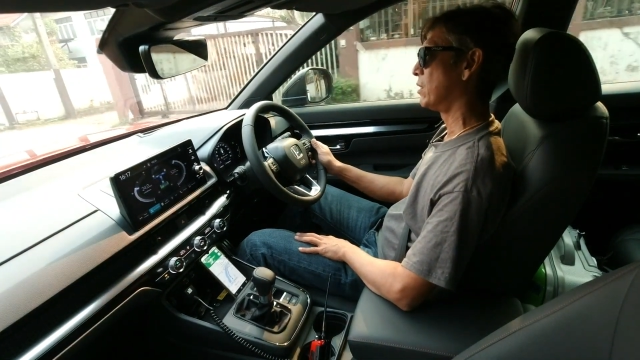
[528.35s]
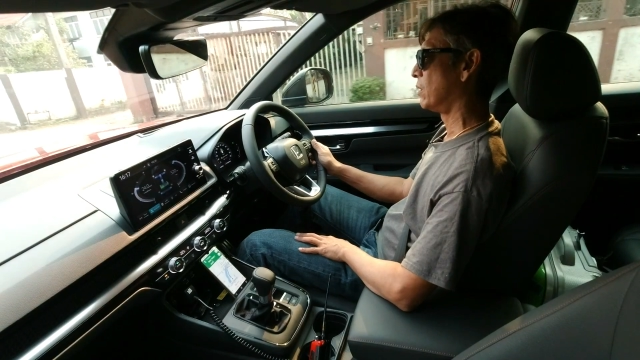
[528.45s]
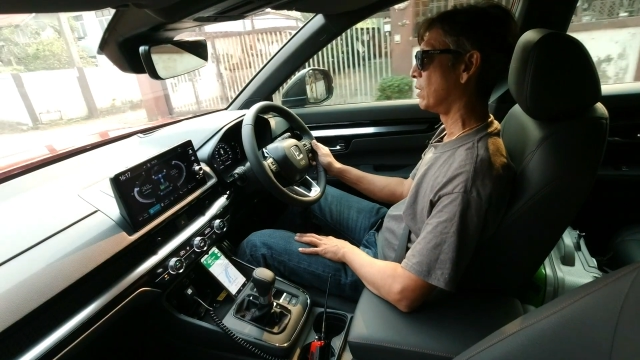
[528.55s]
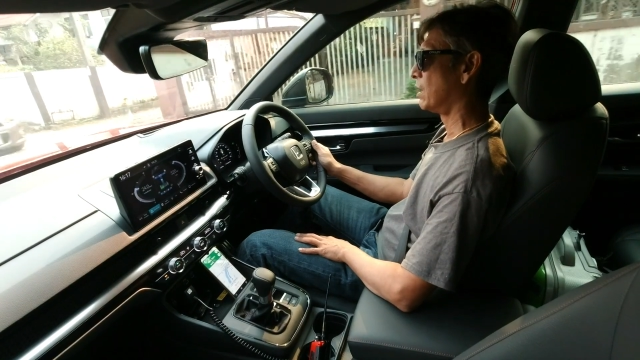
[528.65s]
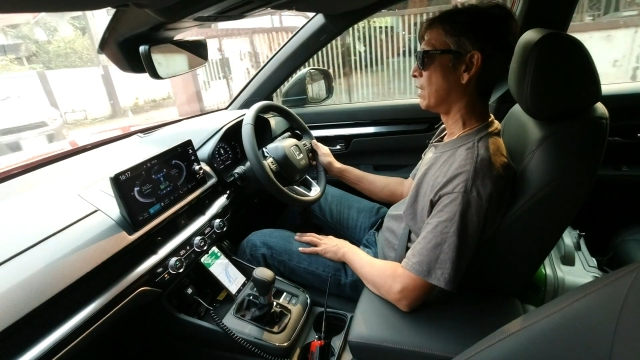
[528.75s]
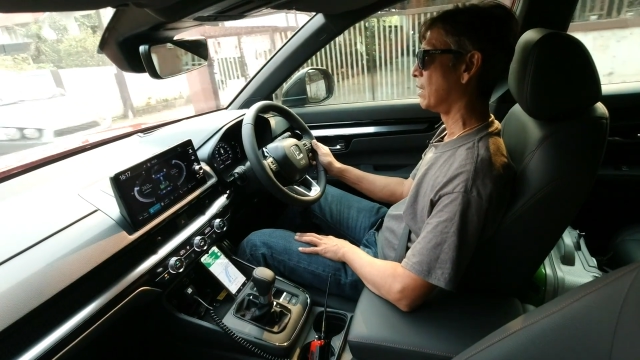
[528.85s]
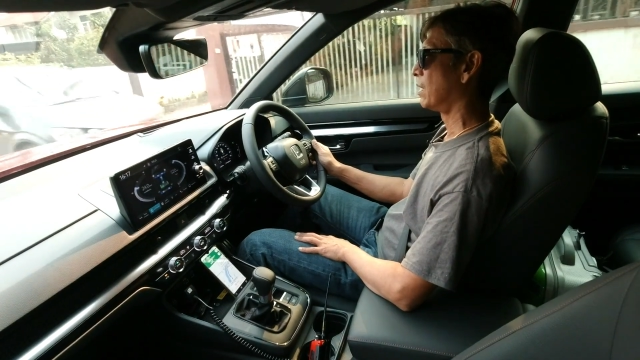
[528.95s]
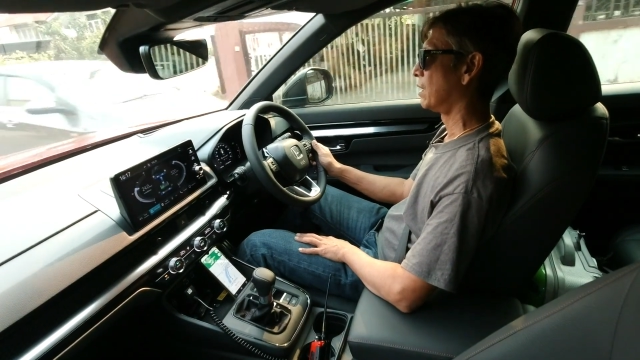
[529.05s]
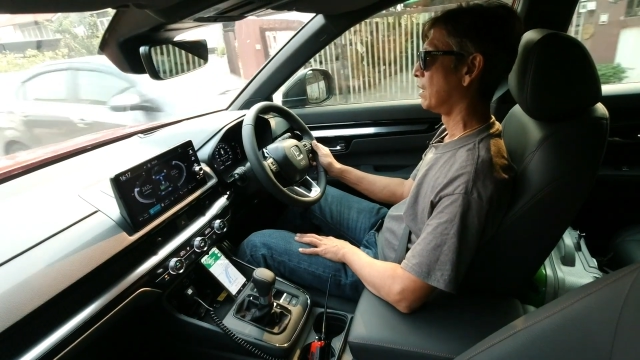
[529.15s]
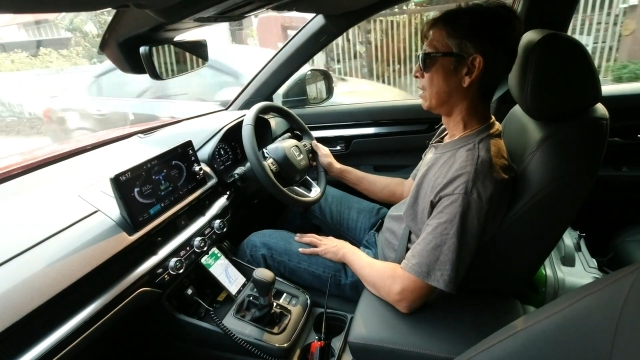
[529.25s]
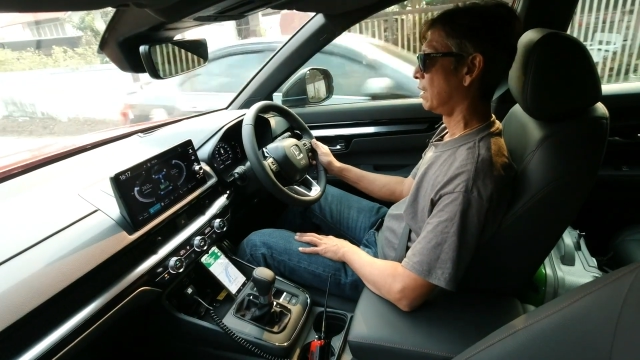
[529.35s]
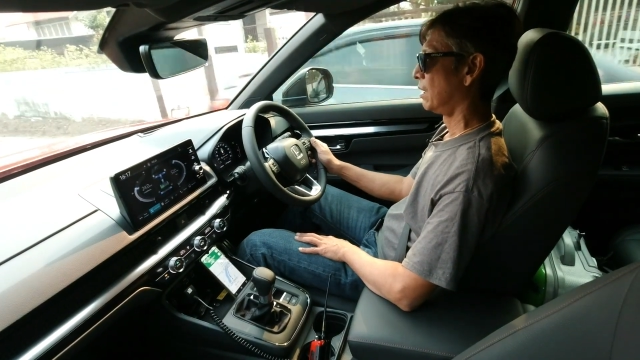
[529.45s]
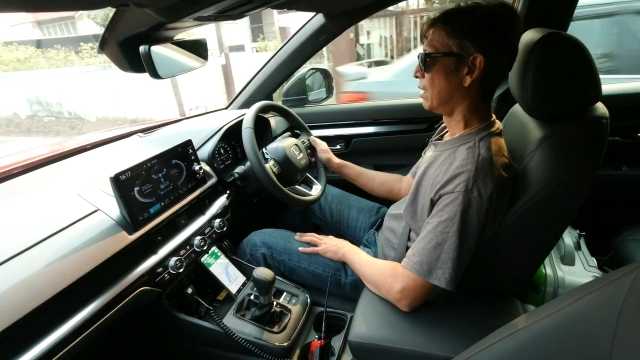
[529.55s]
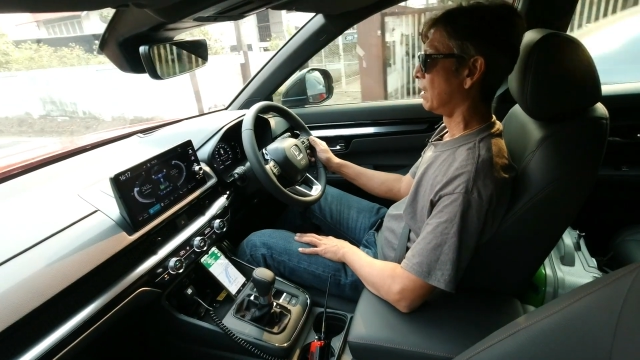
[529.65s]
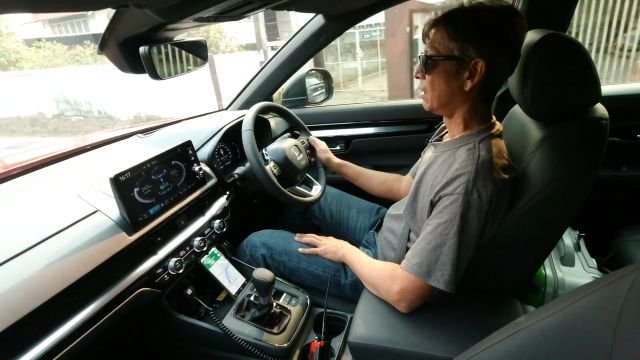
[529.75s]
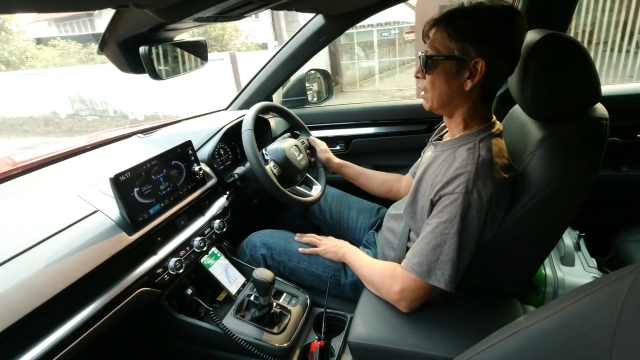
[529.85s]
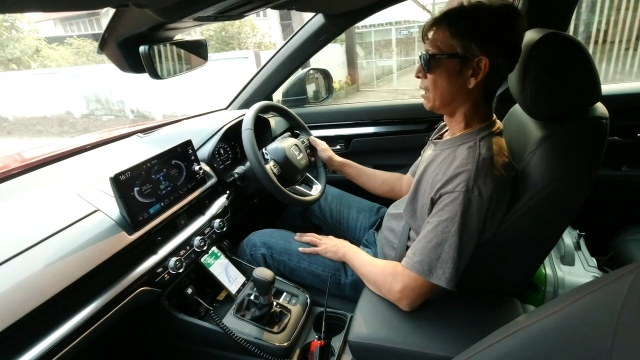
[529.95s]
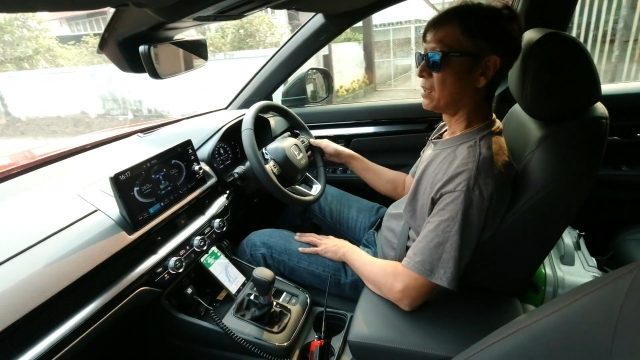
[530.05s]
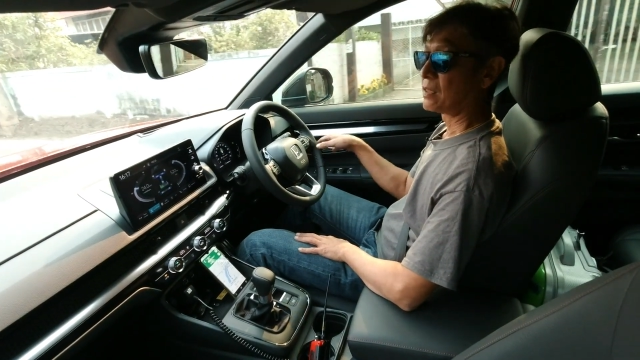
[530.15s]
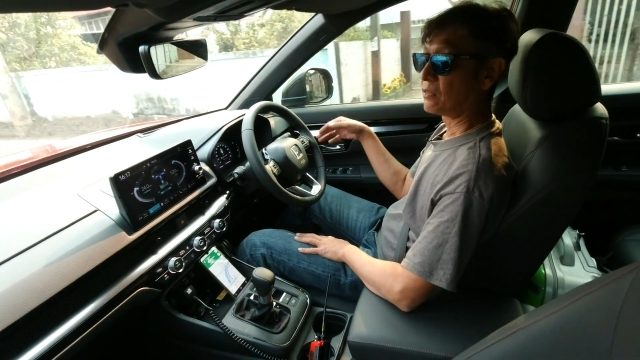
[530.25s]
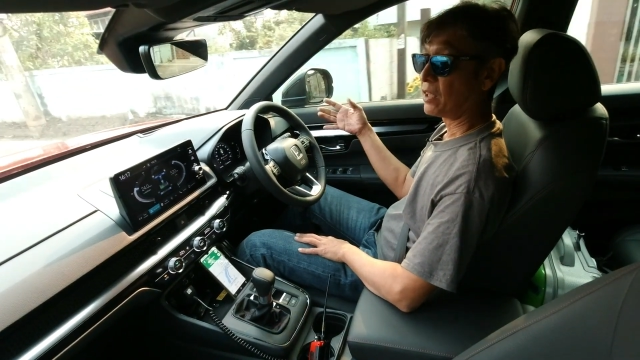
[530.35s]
So it's